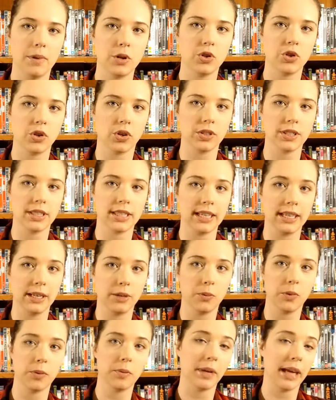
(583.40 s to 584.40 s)
John Cena
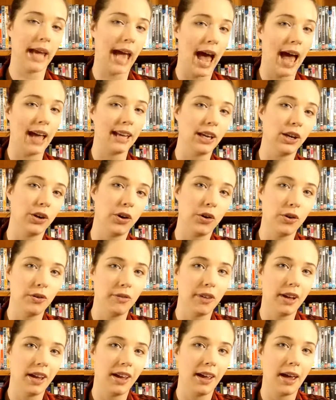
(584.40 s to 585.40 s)
will be hanging
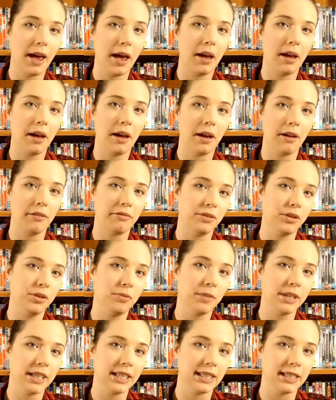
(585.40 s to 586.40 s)
over a few
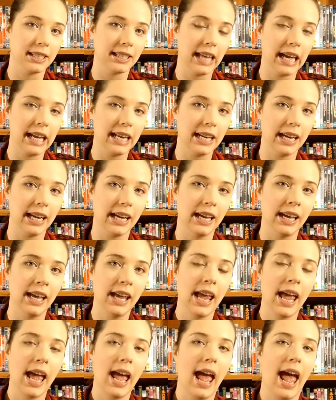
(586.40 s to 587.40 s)
minutes later,
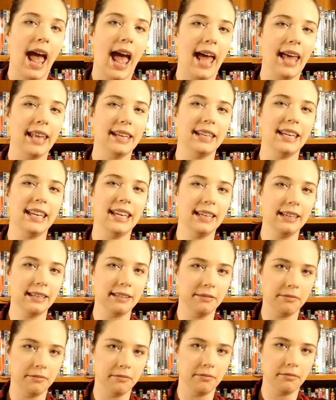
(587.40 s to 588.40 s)
and it
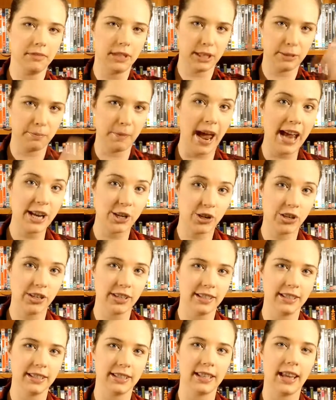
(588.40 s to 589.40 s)

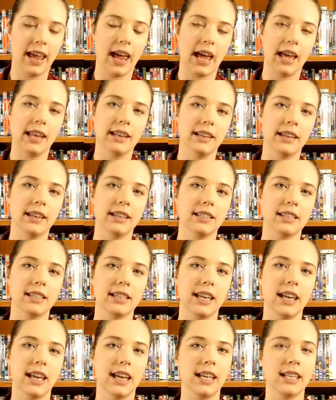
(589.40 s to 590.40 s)
smashes. And
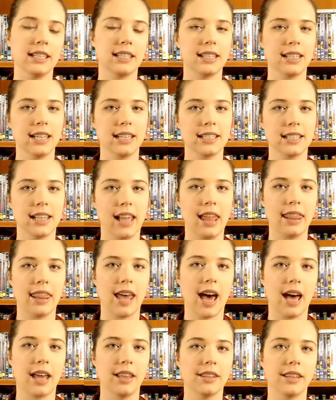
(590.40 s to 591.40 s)
it's things like
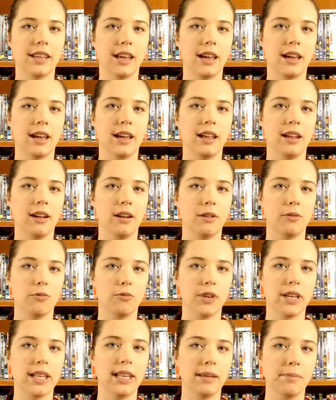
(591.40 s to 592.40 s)
that that
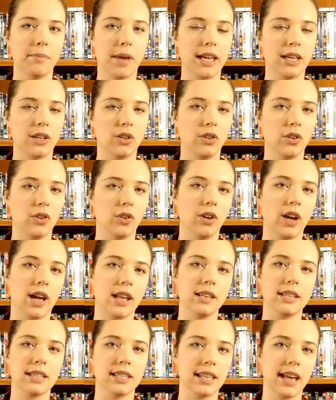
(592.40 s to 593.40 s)
really make you
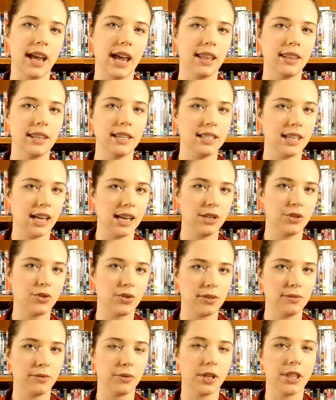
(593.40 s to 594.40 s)
understand the danger
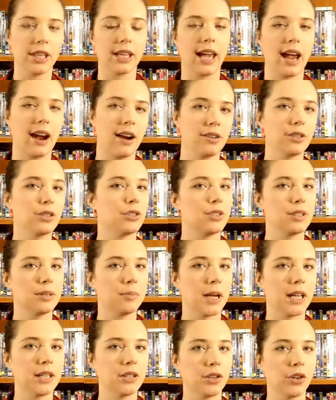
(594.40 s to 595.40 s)
of what the character is
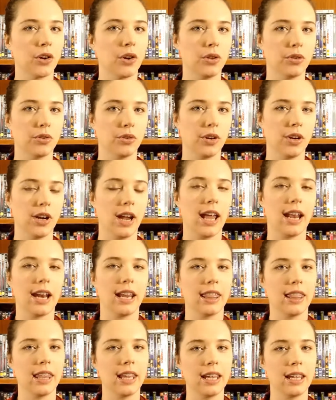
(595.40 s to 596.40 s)
about to go through. And I
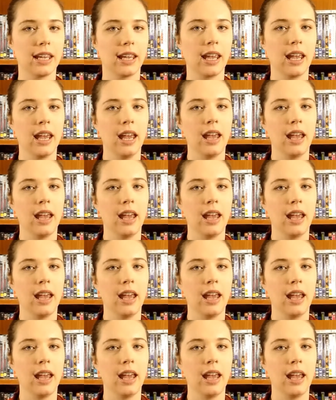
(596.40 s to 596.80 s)
think